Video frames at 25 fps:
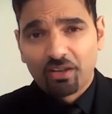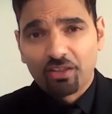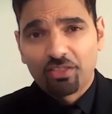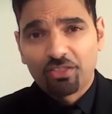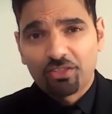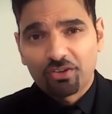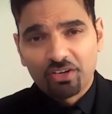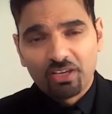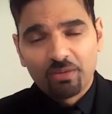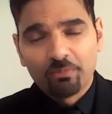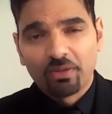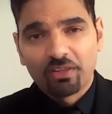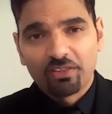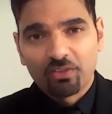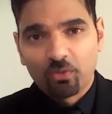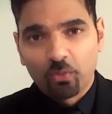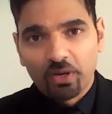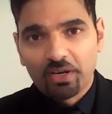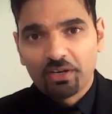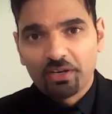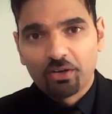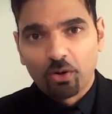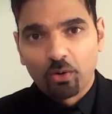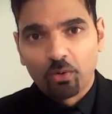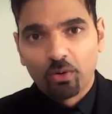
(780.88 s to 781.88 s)
a 3-month
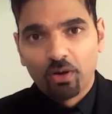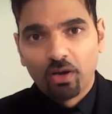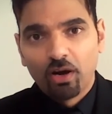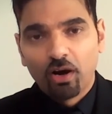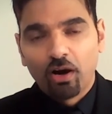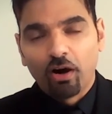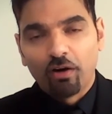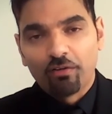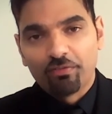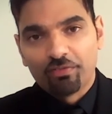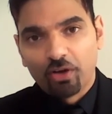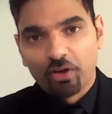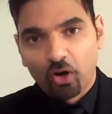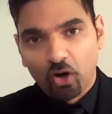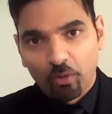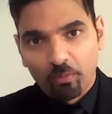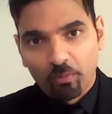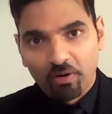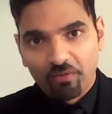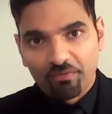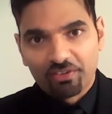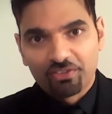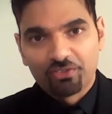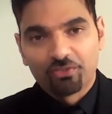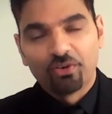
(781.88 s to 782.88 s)
window of the Home
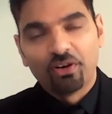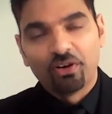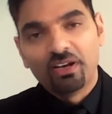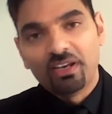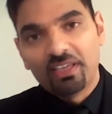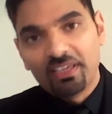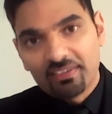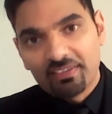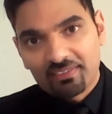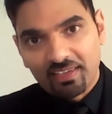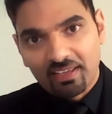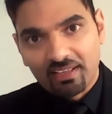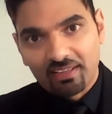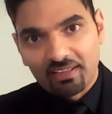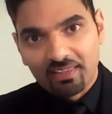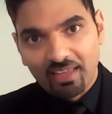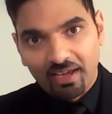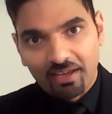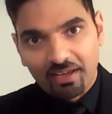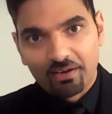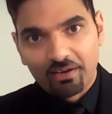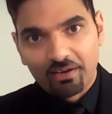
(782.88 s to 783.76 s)
Office releasing that